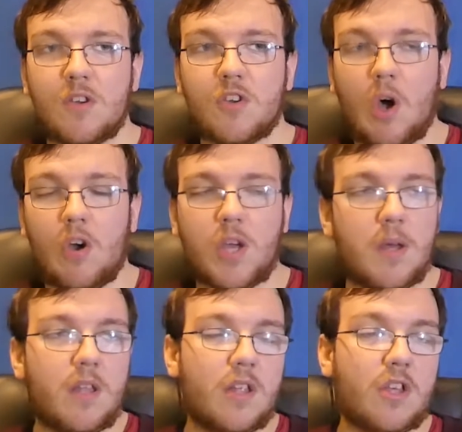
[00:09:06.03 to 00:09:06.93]
got
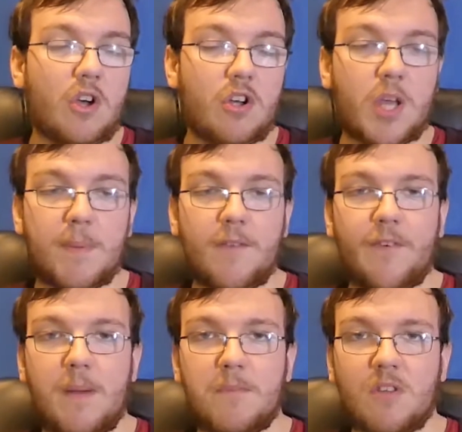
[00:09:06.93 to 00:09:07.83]
a couple
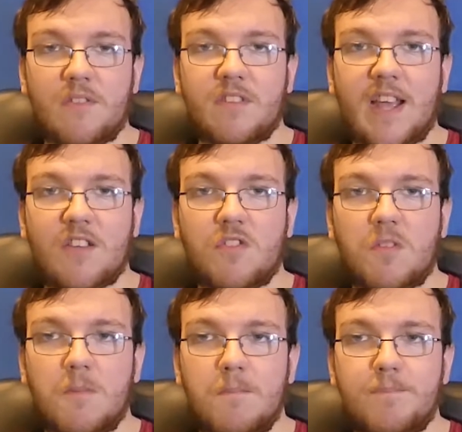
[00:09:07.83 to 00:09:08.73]
of contacts,
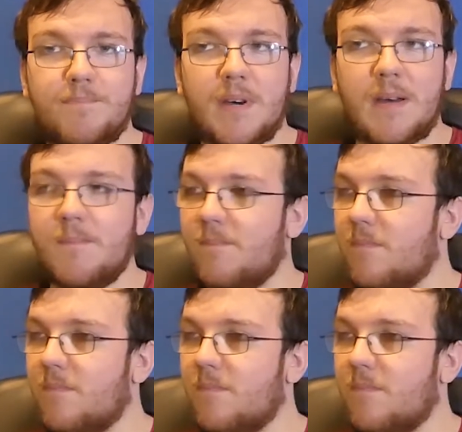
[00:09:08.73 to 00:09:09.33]
but